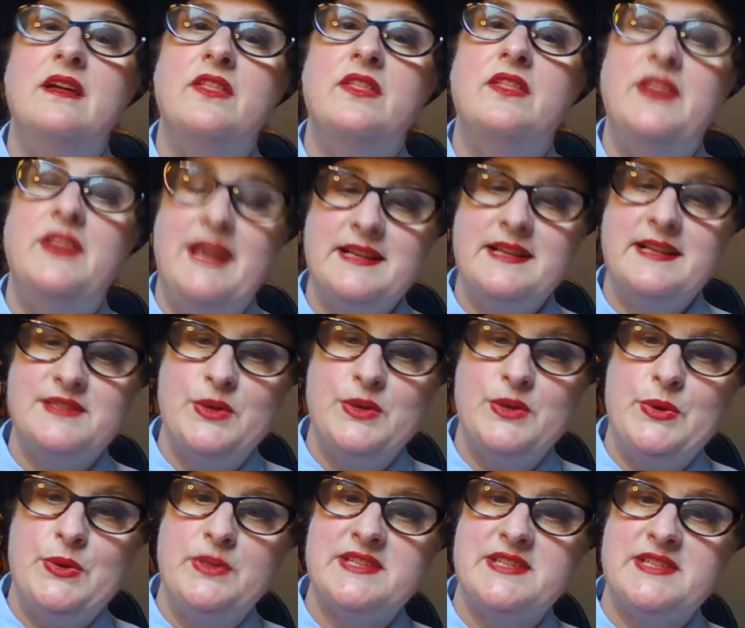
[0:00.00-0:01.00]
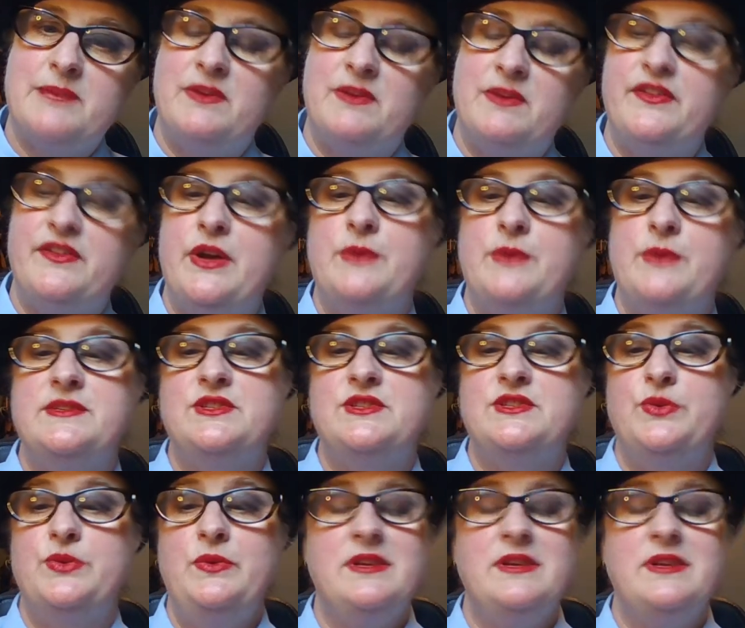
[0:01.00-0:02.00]
The next Google Summer of Code
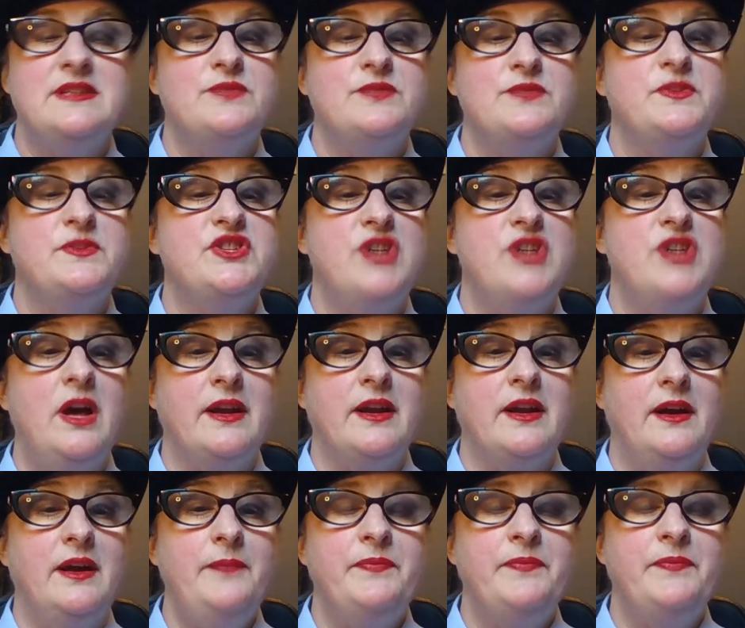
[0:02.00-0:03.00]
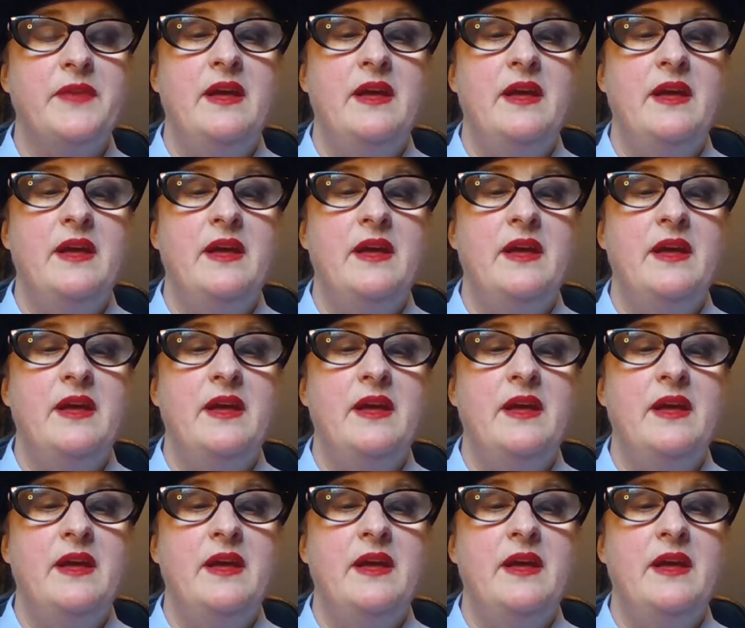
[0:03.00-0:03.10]
student is Roshana